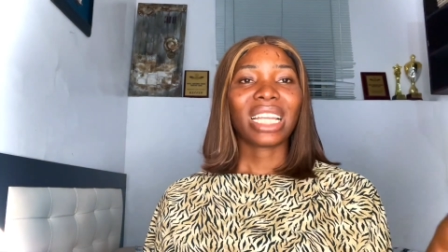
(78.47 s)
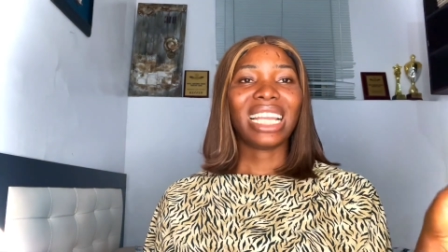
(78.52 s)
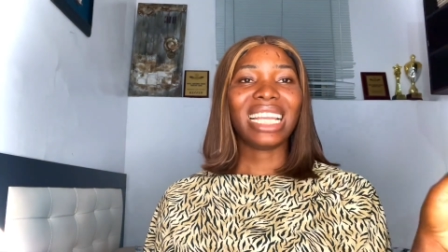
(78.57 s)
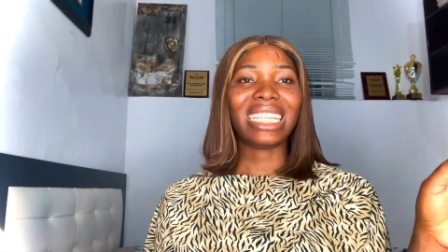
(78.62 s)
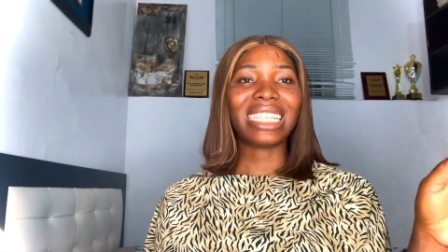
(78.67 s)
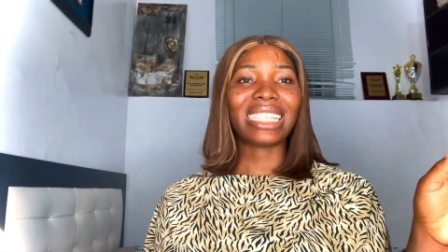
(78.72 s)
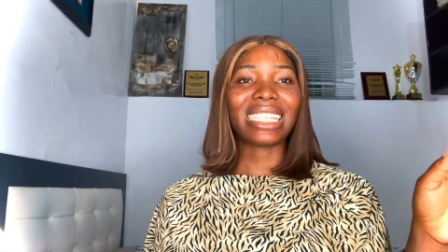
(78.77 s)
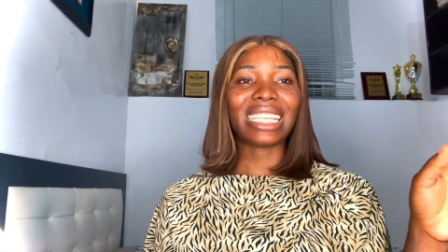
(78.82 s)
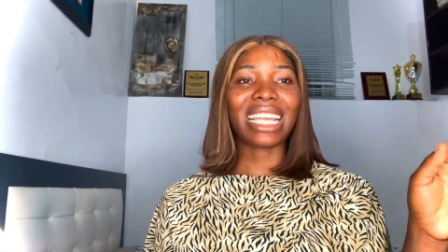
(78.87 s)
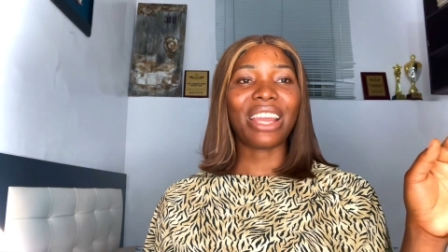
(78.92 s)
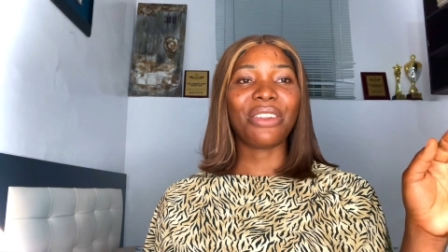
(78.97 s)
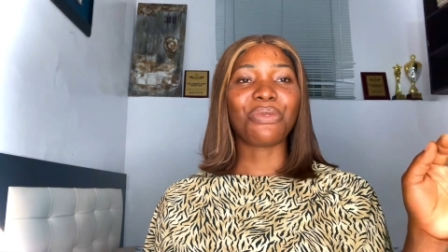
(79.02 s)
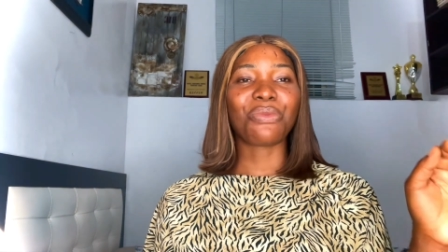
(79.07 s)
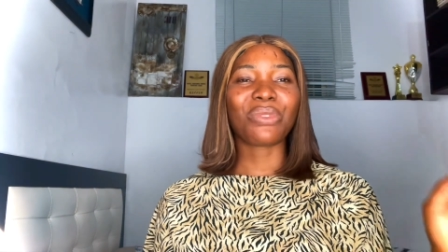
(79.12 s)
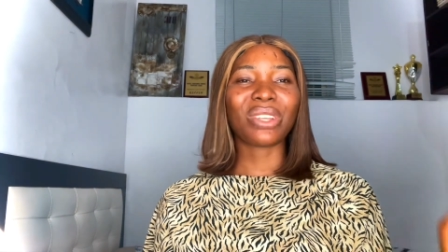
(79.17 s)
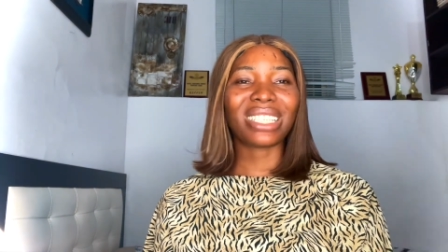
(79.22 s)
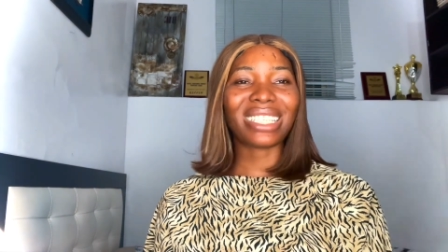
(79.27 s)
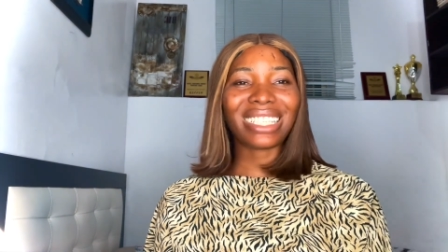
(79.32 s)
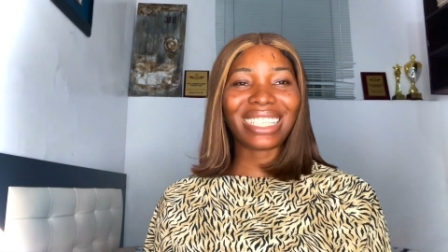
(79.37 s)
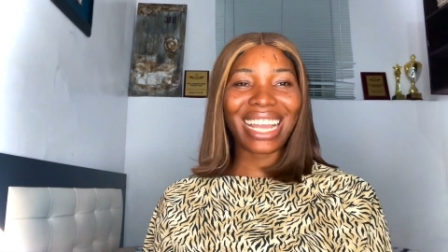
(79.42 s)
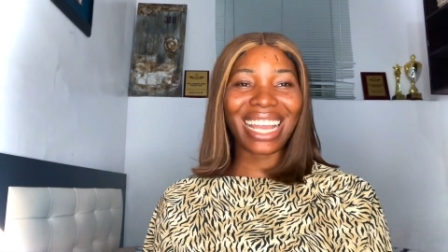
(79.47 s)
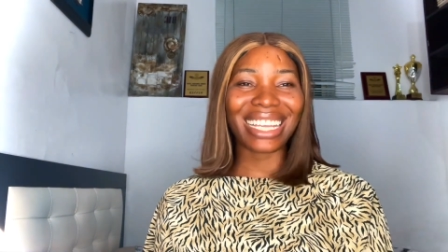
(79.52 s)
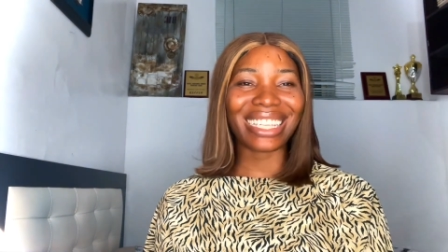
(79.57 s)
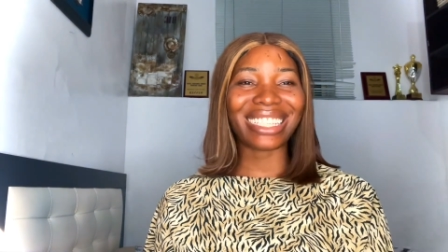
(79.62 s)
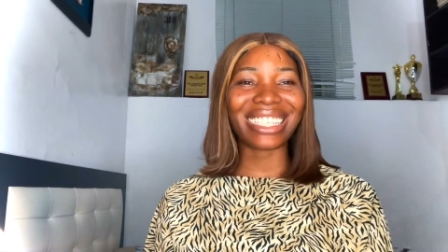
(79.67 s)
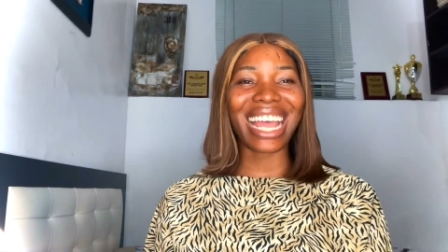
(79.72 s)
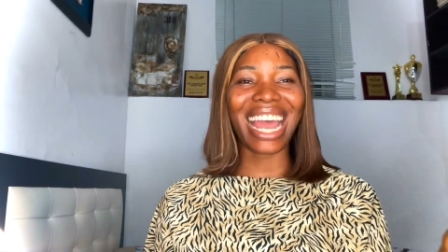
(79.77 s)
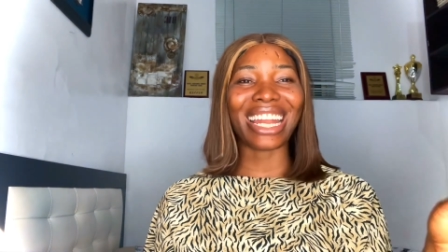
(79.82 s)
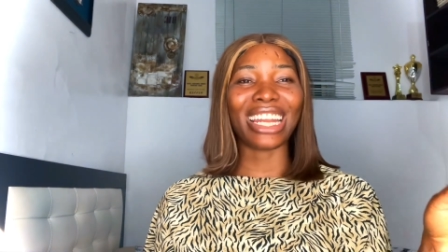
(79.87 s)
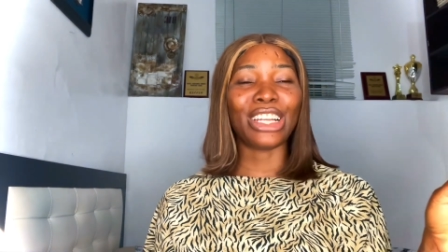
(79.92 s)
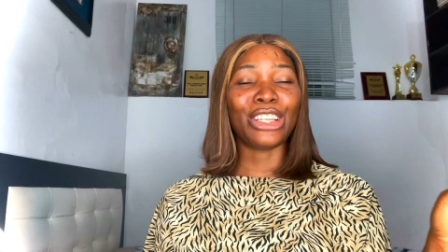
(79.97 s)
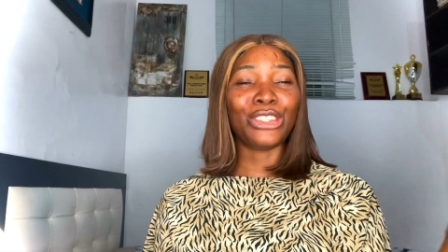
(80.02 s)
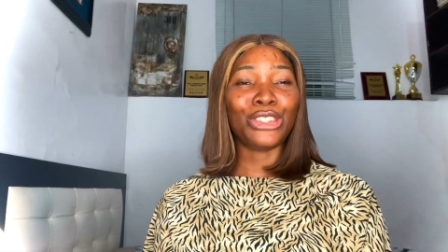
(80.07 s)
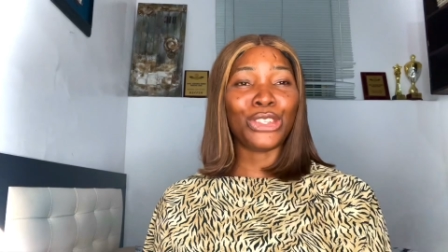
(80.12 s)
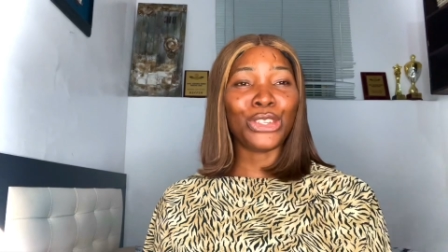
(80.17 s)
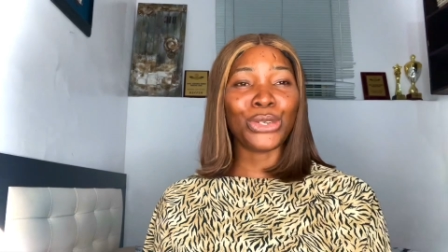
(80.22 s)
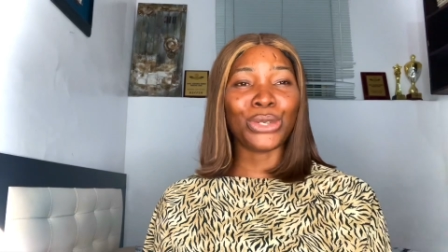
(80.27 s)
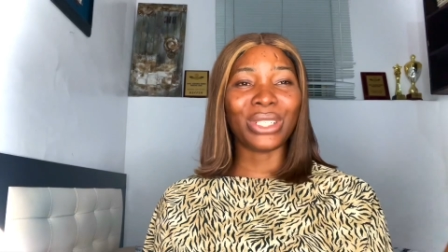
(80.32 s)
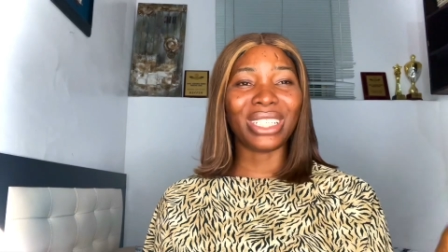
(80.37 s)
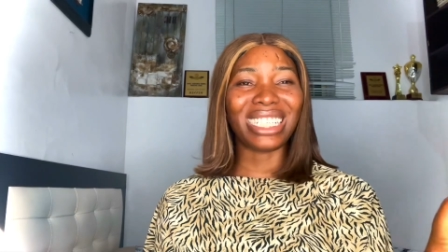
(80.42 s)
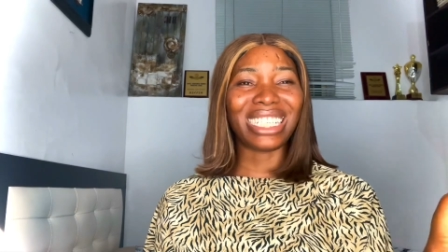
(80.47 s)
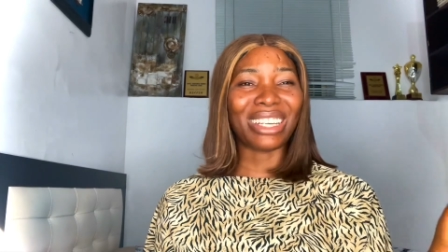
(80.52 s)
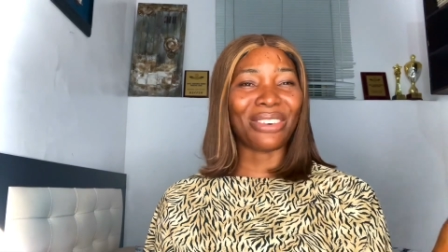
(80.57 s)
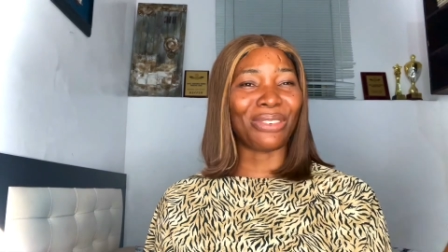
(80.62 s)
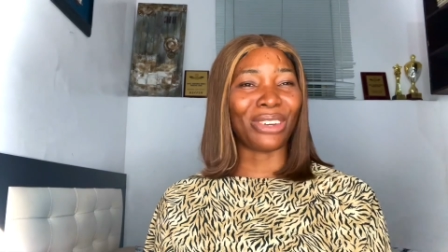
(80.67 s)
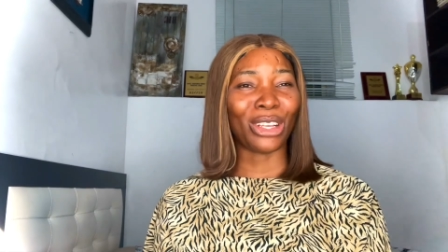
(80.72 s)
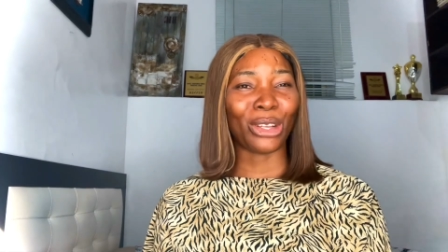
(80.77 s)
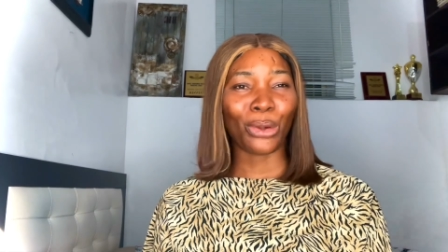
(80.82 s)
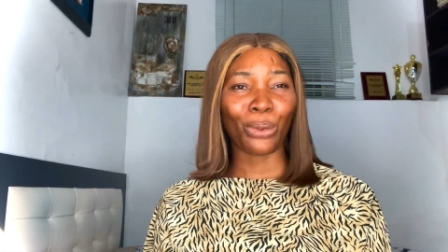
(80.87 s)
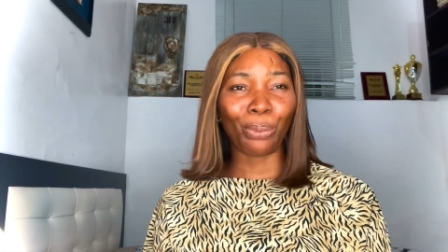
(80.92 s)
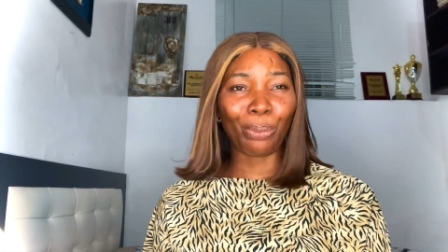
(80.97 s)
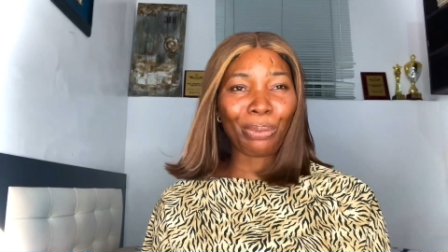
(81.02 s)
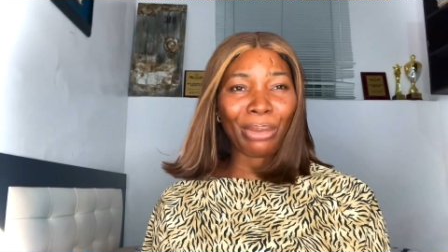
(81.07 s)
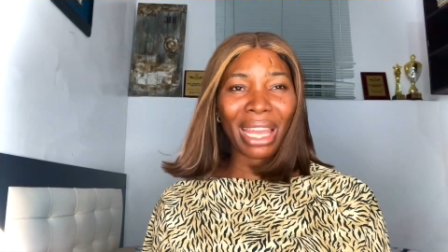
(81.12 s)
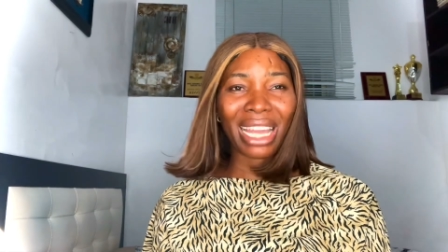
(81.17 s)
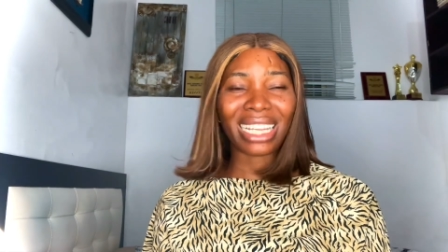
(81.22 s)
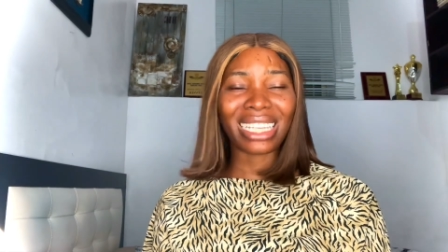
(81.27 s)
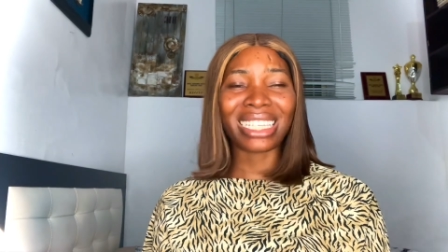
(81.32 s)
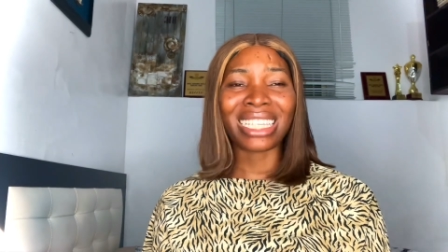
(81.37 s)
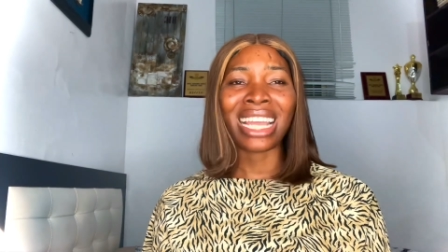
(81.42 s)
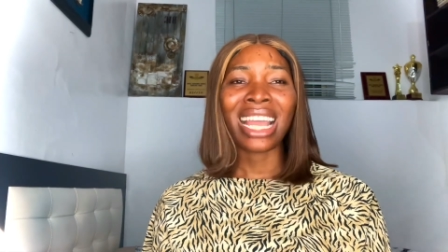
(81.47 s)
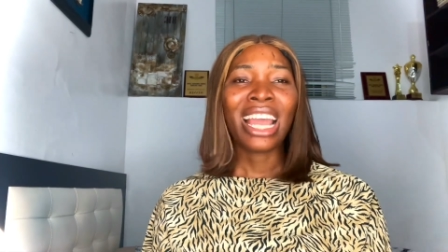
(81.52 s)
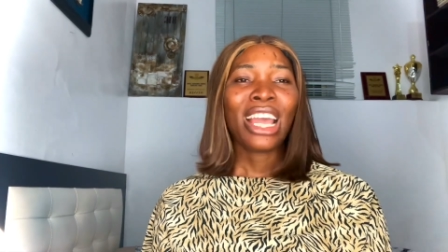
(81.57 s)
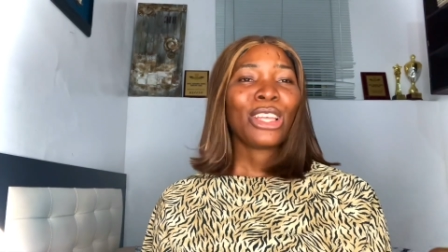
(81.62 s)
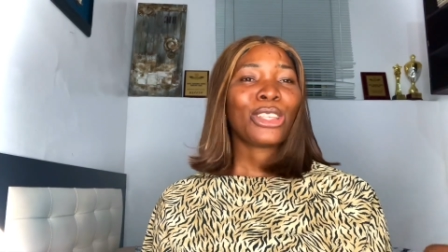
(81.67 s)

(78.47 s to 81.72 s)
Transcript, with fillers: It's a recent and new development.